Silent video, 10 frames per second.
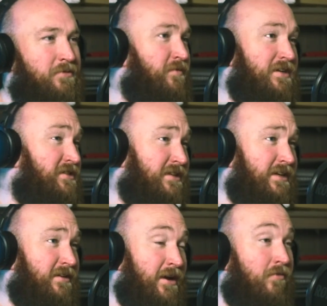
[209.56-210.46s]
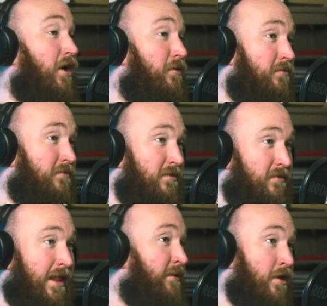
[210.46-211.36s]
That was recently, in a row,
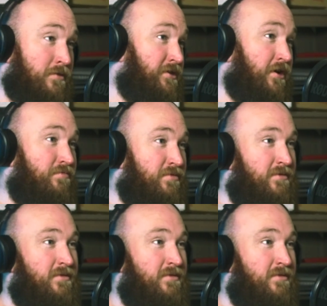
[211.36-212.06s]
like non-stop.